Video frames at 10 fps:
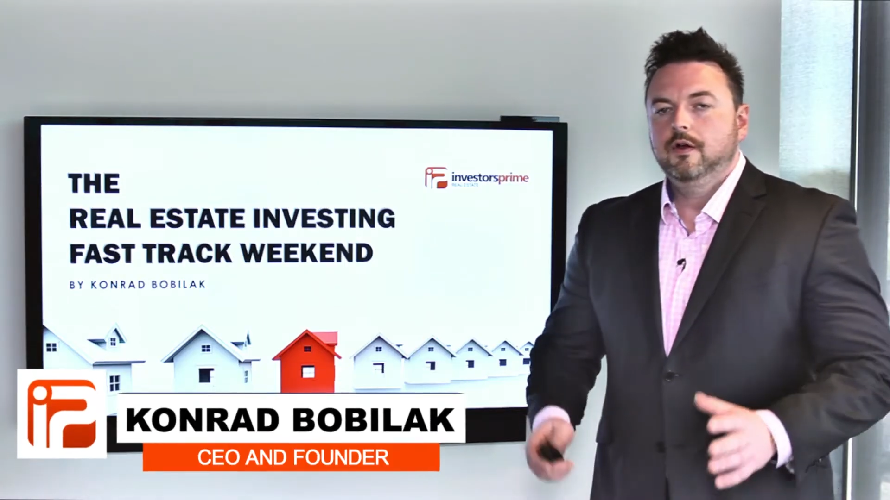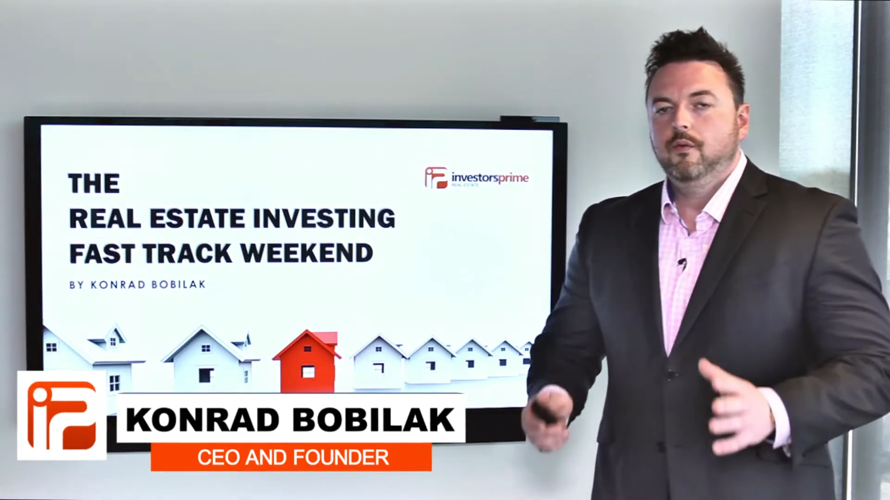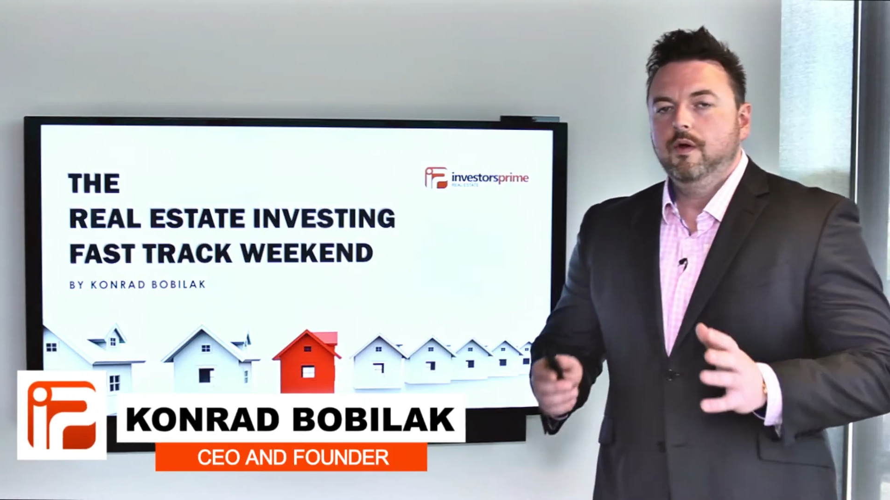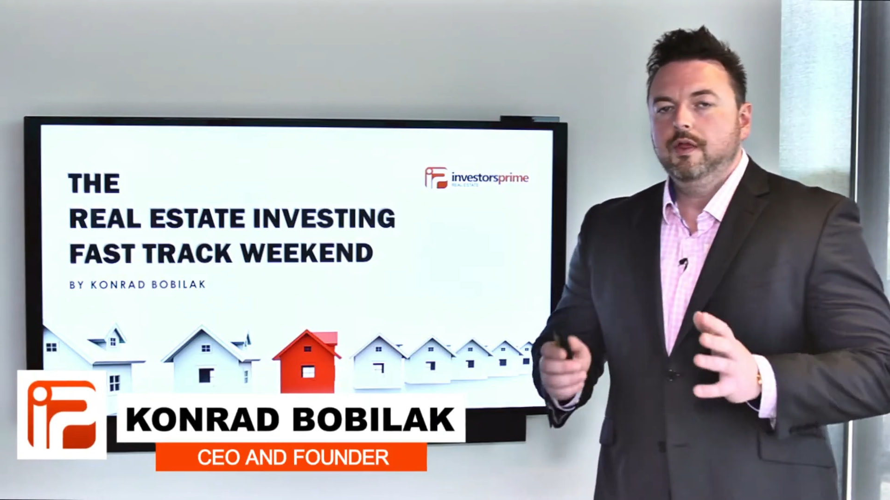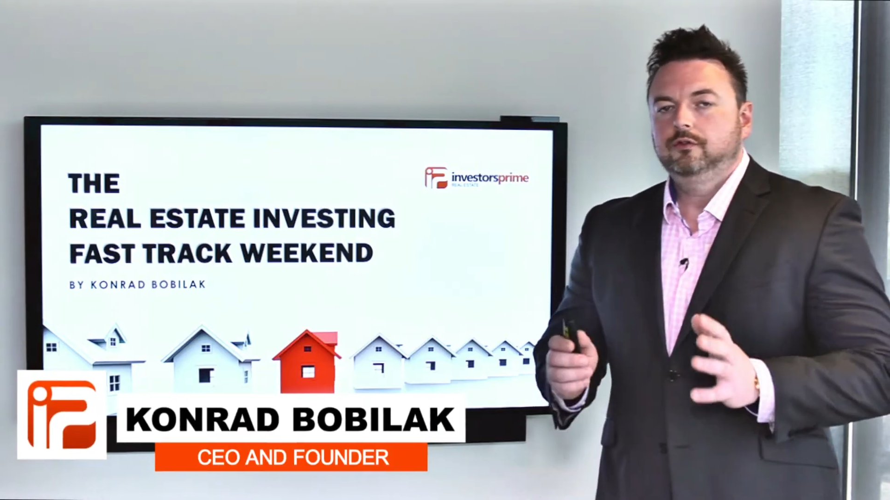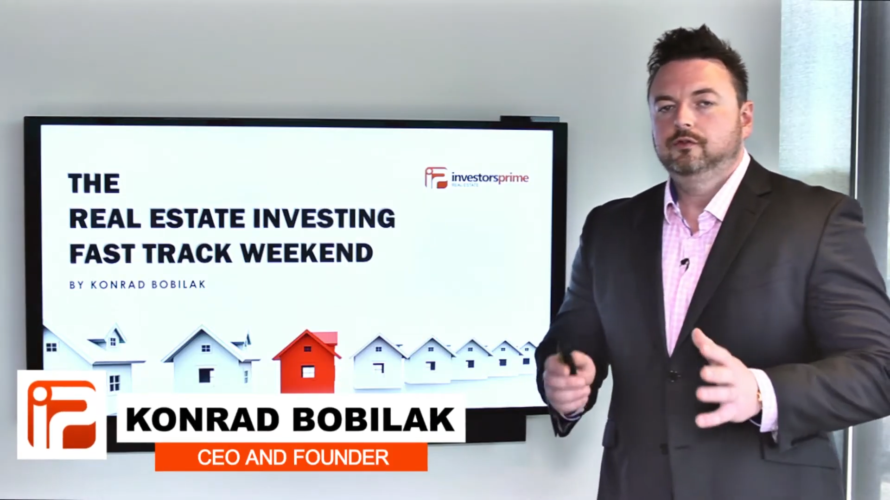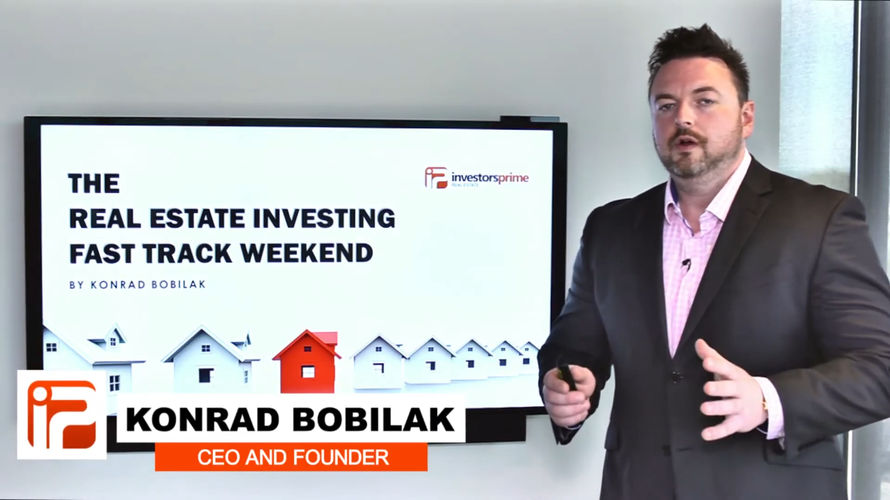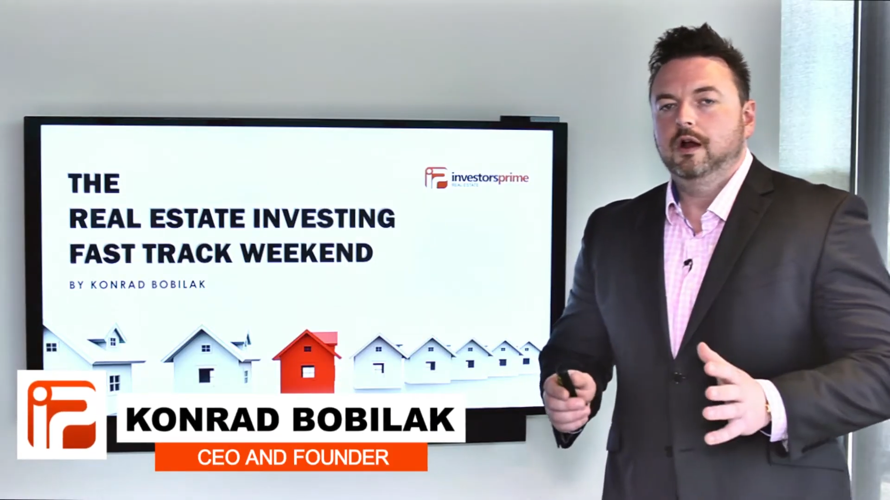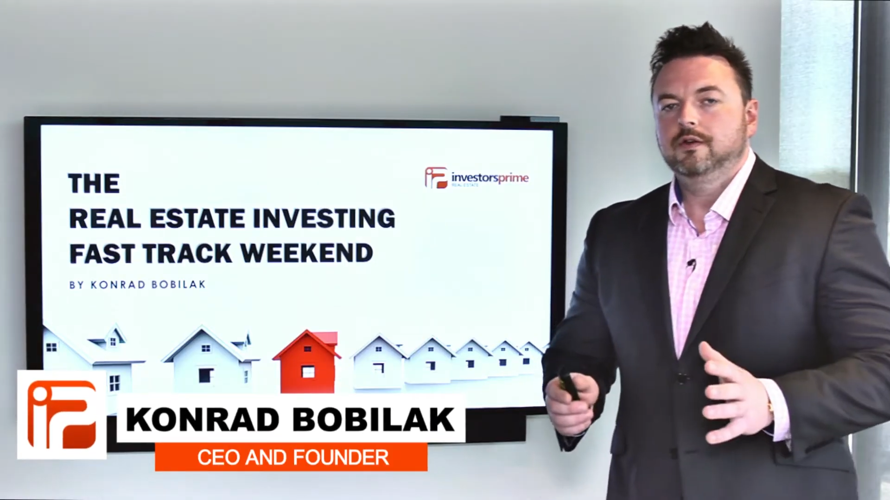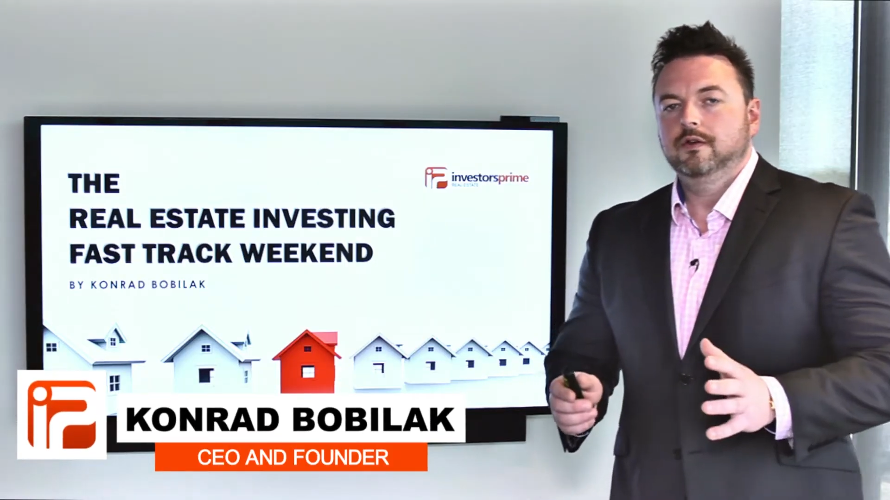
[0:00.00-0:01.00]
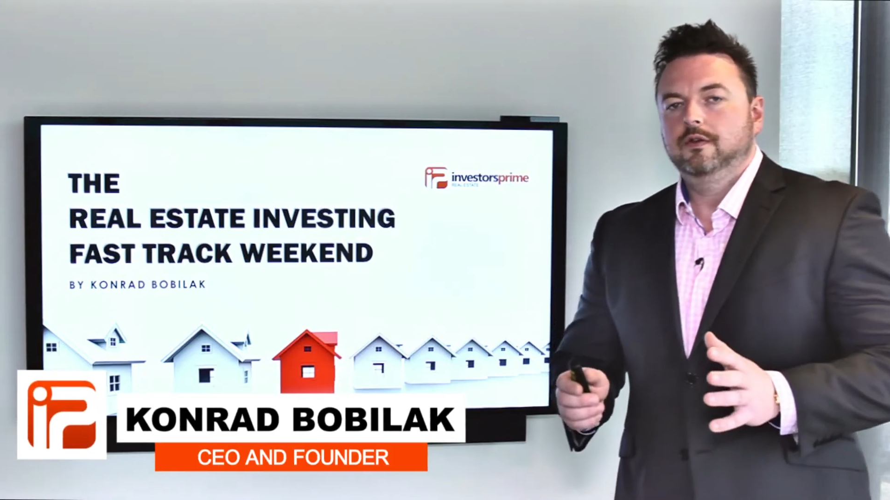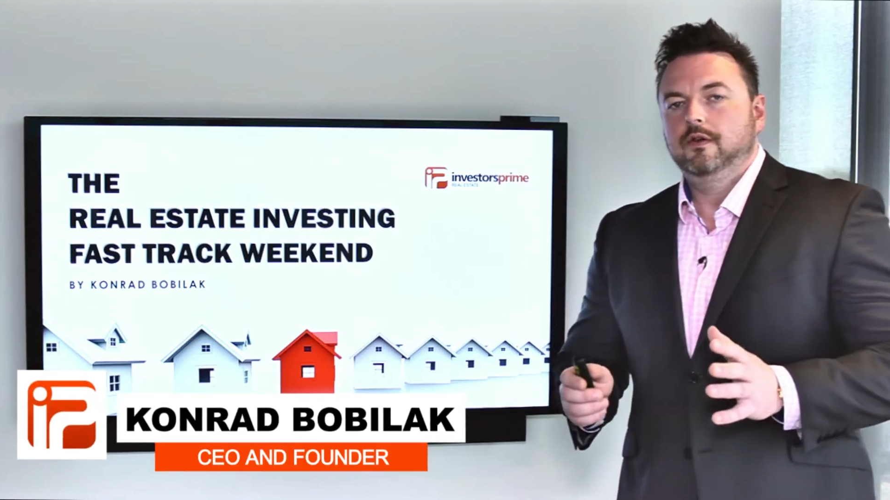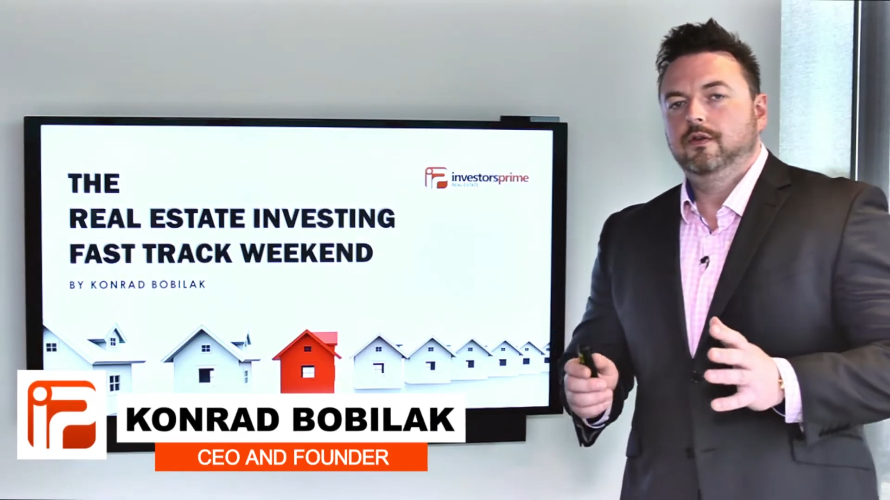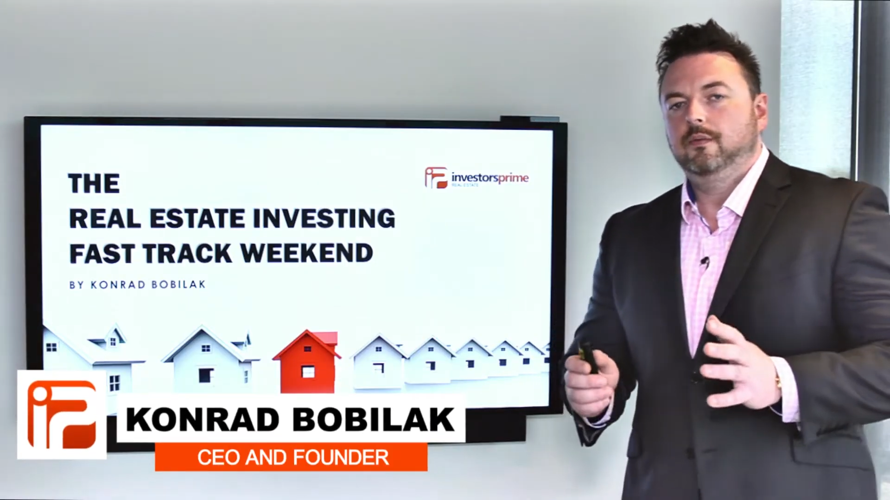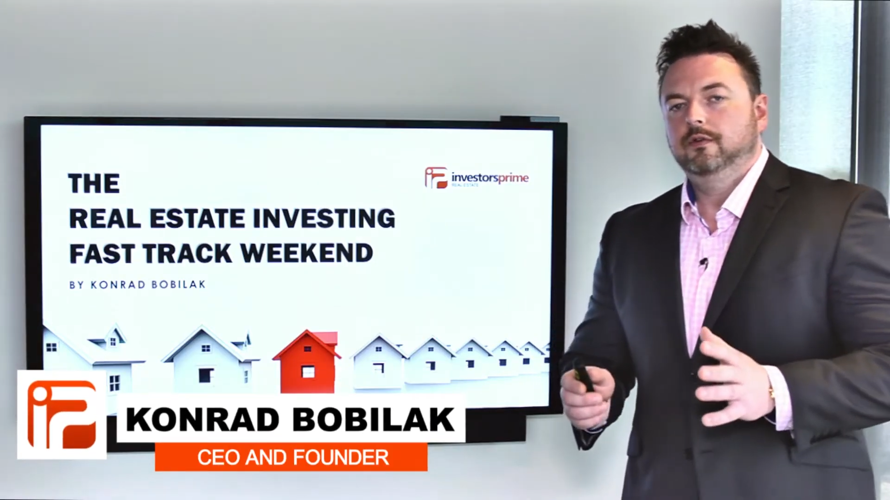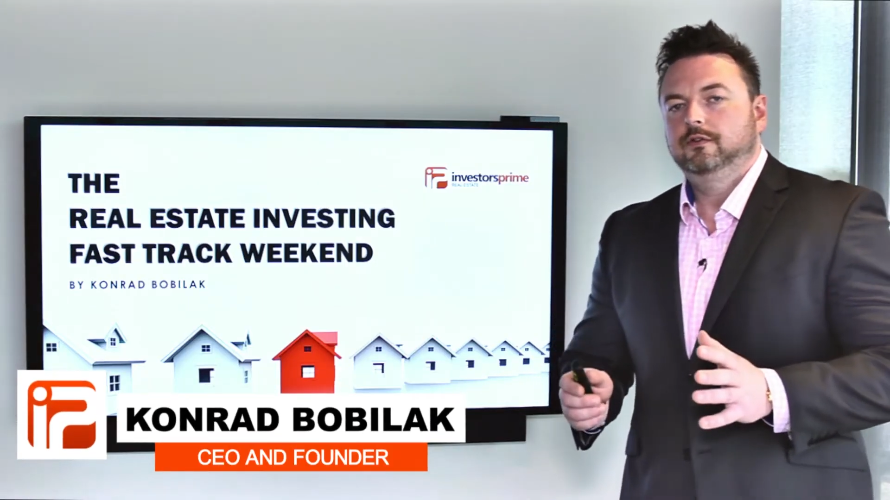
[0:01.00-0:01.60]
when I structured the Real